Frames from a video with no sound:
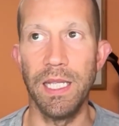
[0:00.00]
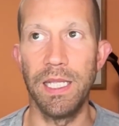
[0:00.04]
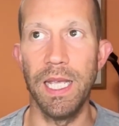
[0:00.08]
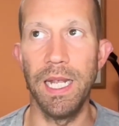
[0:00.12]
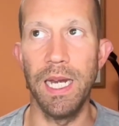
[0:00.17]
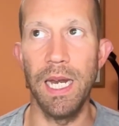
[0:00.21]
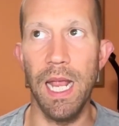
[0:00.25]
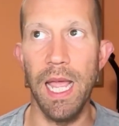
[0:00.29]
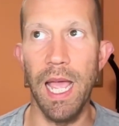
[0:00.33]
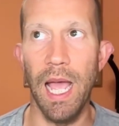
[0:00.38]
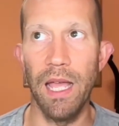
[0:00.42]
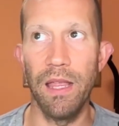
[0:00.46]
And
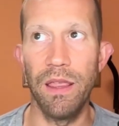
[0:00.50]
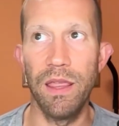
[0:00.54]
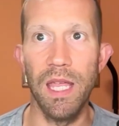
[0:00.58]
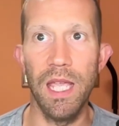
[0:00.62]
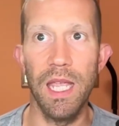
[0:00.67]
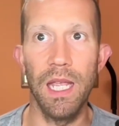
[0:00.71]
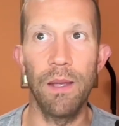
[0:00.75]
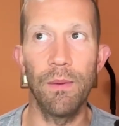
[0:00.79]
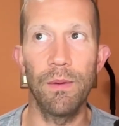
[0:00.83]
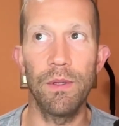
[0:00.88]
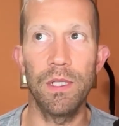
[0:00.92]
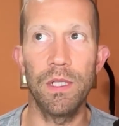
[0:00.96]
I
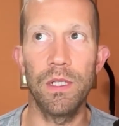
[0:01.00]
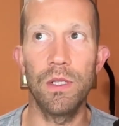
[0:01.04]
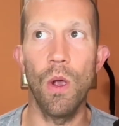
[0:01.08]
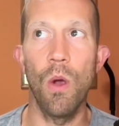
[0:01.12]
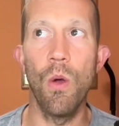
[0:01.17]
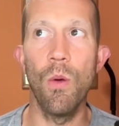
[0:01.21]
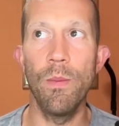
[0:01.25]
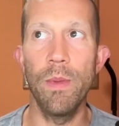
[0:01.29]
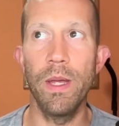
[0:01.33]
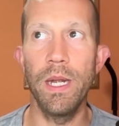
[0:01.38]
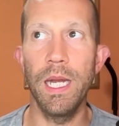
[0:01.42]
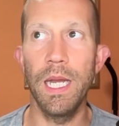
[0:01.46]
think so
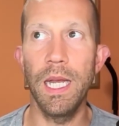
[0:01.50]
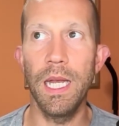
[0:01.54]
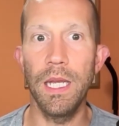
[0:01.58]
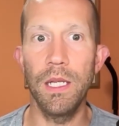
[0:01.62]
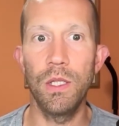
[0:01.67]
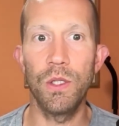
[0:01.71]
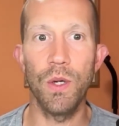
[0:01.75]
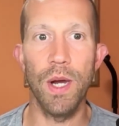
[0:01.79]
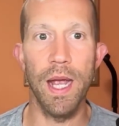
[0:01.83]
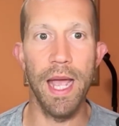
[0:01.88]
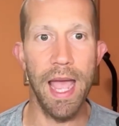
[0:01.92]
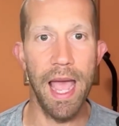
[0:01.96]
many
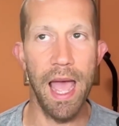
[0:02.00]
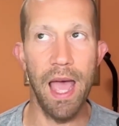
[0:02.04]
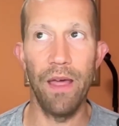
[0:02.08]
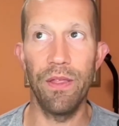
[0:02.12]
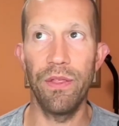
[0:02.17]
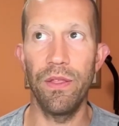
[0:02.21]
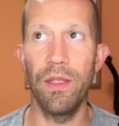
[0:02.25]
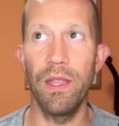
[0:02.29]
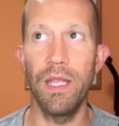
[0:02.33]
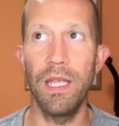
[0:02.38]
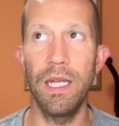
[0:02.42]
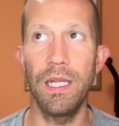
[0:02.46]

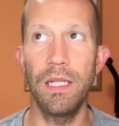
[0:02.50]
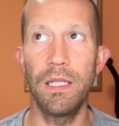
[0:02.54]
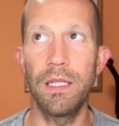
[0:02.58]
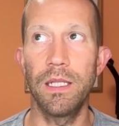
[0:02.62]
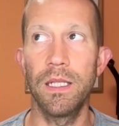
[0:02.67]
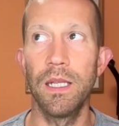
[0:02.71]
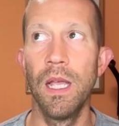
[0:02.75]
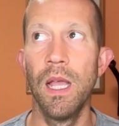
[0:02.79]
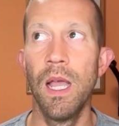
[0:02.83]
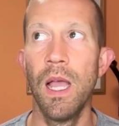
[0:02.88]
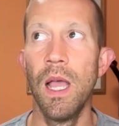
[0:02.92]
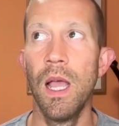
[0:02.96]
triathletes
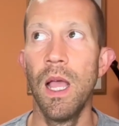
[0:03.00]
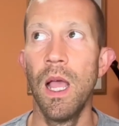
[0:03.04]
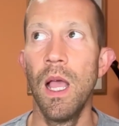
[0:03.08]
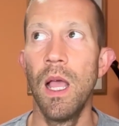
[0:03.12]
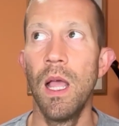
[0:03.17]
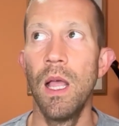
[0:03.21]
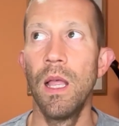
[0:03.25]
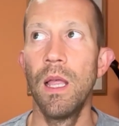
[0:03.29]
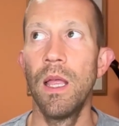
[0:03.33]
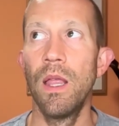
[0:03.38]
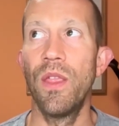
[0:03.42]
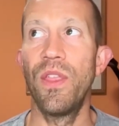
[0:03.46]

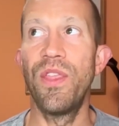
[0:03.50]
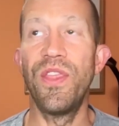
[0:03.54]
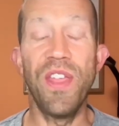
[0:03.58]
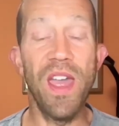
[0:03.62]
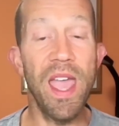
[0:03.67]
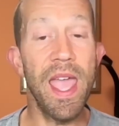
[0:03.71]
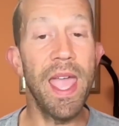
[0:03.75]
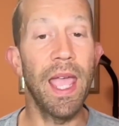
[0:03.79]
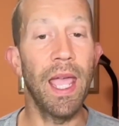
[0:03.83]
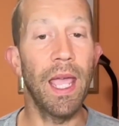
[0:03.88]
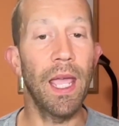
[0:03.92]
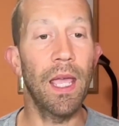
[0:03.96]

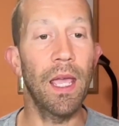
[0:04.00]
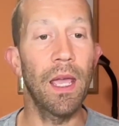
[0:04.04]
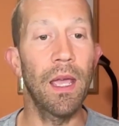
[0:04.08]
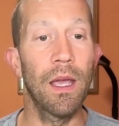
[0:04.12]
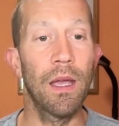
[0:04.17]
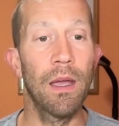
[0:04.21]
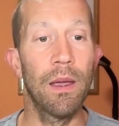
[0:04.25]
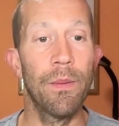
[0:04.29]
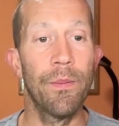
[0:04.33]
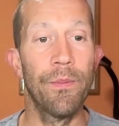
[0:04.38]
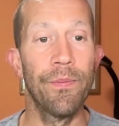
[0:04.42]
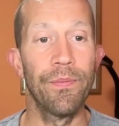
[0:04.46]
think,
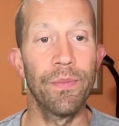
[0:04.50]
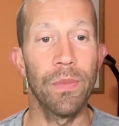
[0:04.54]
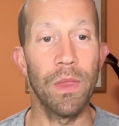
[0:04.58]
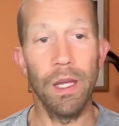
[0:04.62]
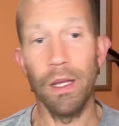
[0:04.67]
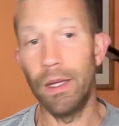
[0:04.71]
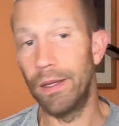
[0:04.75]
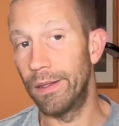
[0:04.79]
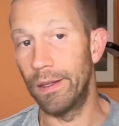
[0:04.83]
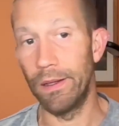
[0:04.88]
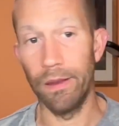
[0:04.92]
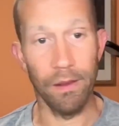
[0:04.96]

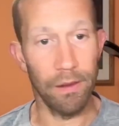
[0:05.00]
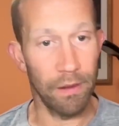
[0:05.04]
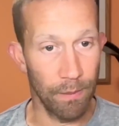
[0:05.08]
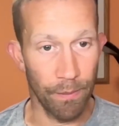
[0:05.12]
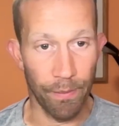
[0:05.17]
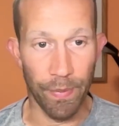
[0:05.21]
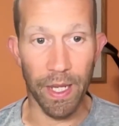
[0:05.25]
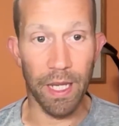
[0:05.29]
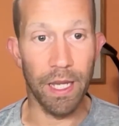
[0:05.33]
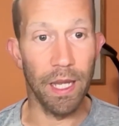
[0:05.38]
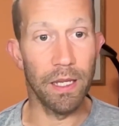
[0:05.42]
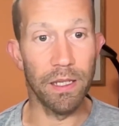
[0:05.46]

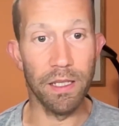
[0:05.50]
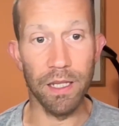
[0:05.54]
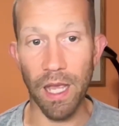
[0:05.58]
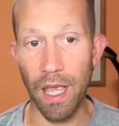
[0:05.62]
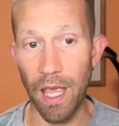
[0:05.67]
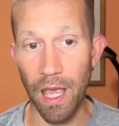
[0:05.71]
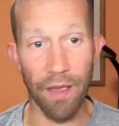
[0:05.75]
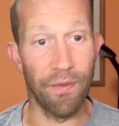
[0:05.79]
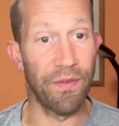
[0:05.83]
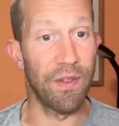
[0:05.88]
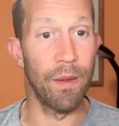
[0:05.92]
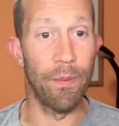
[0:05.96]
because
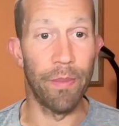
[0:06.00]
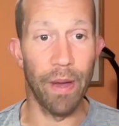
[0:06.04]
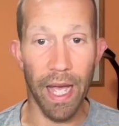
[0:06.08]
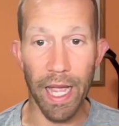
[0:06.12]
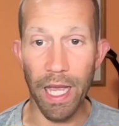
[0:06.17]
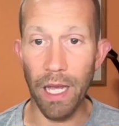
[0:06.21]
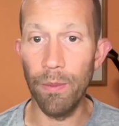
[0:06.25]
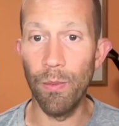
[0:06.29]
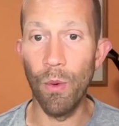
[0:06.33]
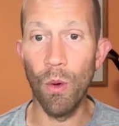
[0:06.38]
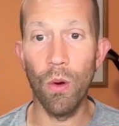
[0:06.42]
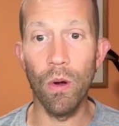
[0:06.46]
if you
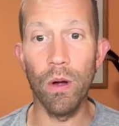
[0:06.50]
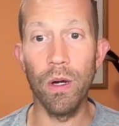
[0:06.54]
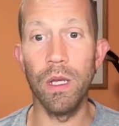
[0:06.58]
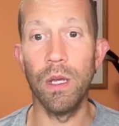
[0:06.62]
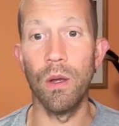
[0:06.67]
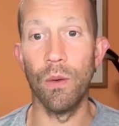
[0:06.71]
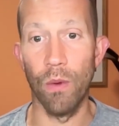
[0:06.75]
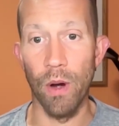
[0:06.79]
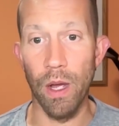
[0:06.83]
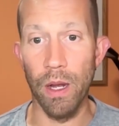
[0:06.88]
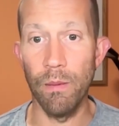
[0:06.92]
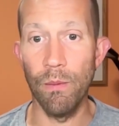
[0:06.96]
bike more,
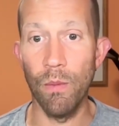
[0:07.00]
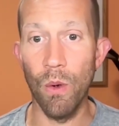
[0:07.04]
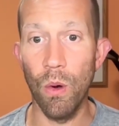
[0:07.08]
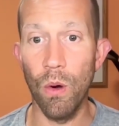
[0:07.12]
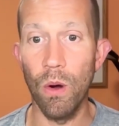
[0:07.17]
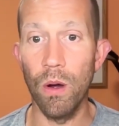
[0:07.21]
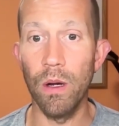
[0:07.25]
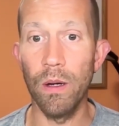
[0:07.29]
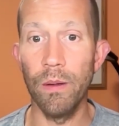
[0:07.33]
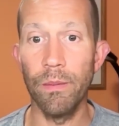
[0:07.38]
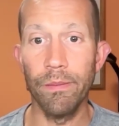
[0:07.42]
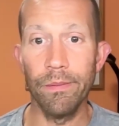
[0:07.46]
you run
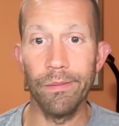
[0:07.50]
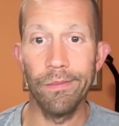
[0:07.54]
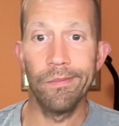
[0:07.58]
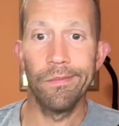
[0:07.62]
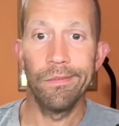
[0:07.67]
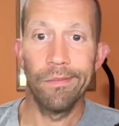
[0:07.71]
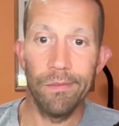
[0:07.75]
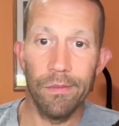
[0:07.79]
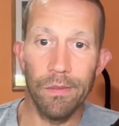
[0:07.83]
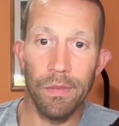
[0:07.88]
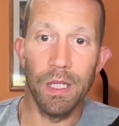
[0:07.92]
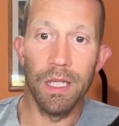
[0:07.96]
more,
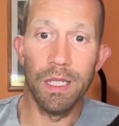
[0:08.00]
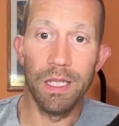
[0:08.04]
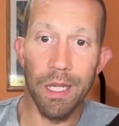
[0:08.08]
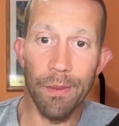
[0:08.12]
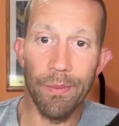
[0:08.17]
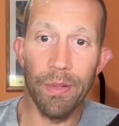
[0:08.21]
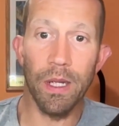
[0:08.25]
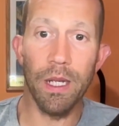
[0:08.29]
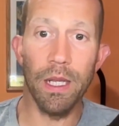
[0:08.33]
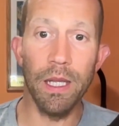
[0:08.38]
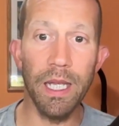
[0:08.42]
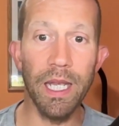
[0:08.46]
you
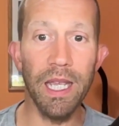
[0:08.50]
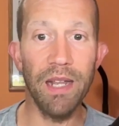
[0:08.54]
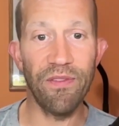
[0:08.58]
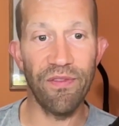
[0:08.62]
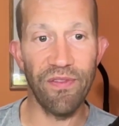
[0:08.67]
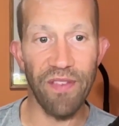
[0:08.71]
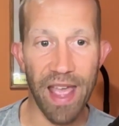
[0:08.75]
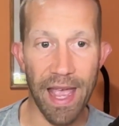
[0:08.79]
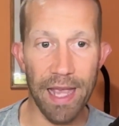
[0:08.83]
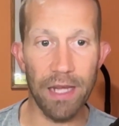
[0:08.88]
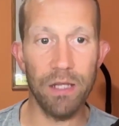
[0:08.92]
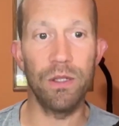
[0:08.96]
typically get
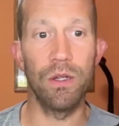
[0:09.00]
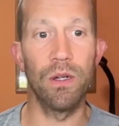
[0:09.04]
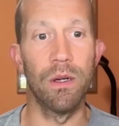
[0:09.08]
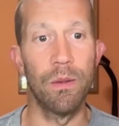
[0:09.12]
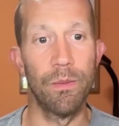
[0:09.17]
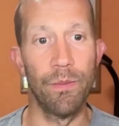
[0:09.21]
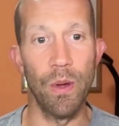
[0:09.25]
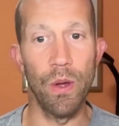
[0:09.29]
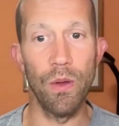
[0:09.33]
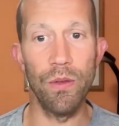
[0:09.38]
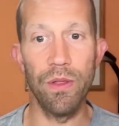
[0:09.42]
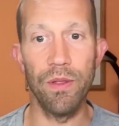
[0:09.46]
faster in
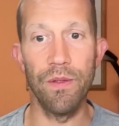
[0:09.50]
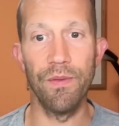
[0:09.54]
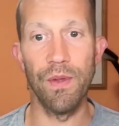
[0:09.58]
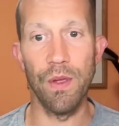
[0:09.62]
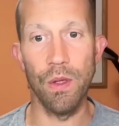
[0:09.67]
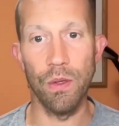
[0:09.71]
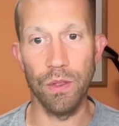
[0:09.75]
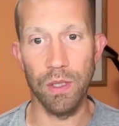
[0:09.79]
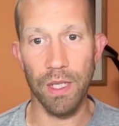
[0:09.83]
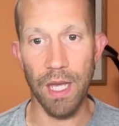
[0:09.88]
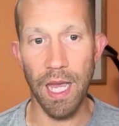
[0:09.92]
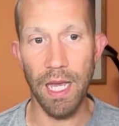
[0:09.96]
both of
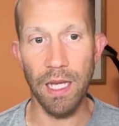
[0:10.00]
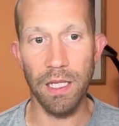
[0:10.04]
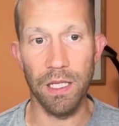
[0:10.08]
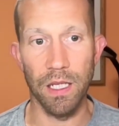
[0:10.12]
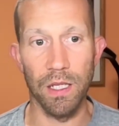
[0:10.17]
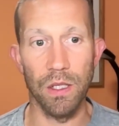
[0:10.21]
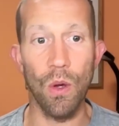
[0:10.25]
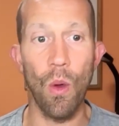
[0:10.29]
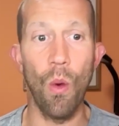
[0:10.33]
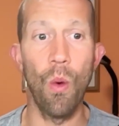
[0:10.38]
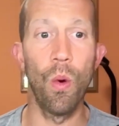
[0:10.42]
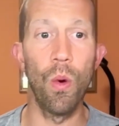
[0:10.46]
those
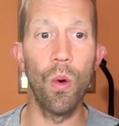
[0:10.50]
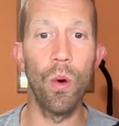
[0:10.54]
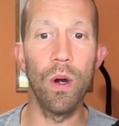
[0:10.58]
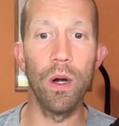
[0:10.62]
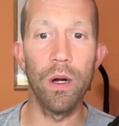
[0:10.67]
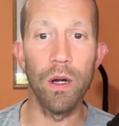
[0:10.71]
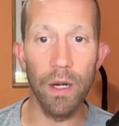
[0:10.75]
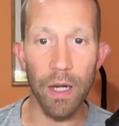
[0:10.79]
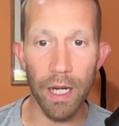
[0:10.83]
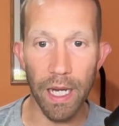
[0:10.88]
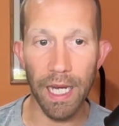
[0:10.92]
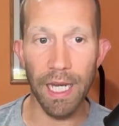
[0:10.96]
cases,
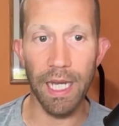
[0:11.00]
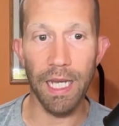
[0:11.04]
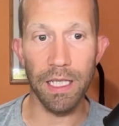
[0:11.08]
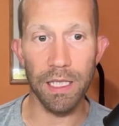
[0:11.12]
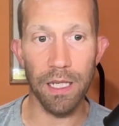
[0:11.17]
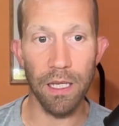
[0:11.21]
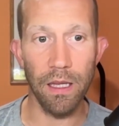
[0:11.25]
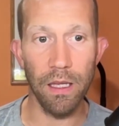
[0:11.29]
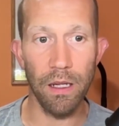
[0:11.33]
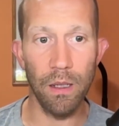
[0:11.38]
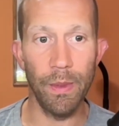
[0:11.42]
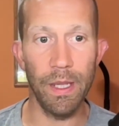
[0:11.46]
or it gets
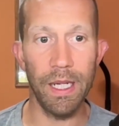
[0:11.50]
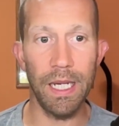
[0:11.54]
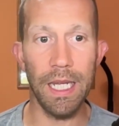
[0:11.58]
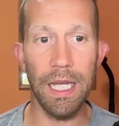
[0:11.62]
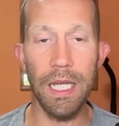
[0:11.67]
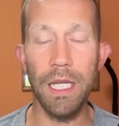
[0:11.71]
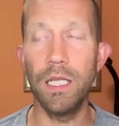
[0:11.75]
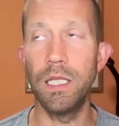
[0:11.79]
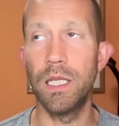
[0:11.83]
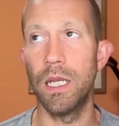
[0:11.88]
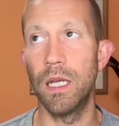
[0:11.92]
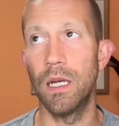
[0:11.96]
a little bit
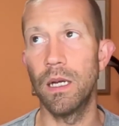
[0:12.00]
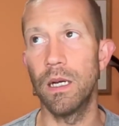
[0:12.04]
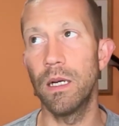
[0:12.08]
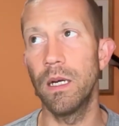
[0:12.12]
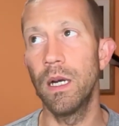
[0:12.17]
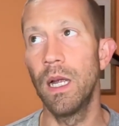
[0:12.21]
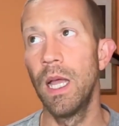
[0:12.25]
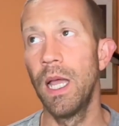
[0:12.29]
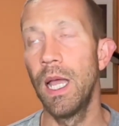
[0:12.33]
easier.